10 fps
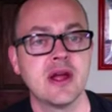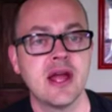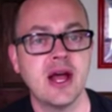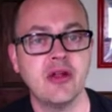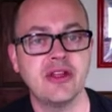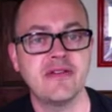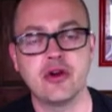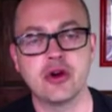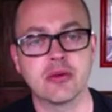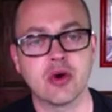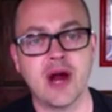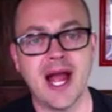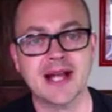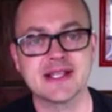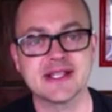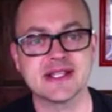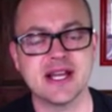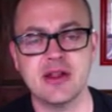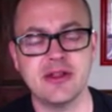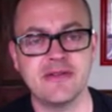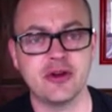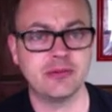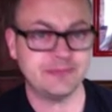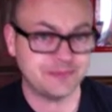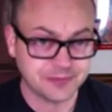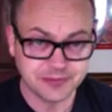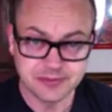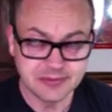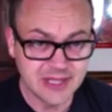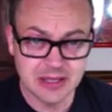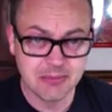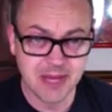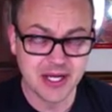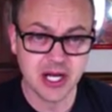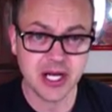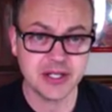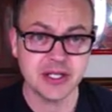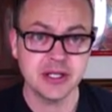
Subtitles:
healthy food or more access to healthy food may not